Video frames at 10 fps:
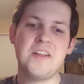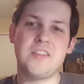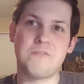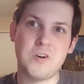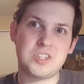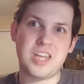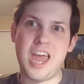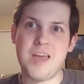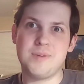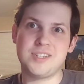The first
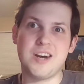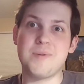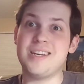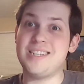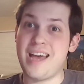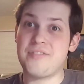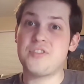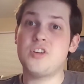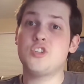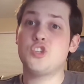game is going to be
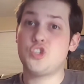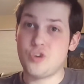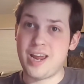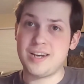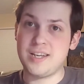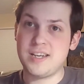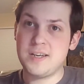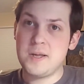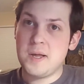Death Stranding,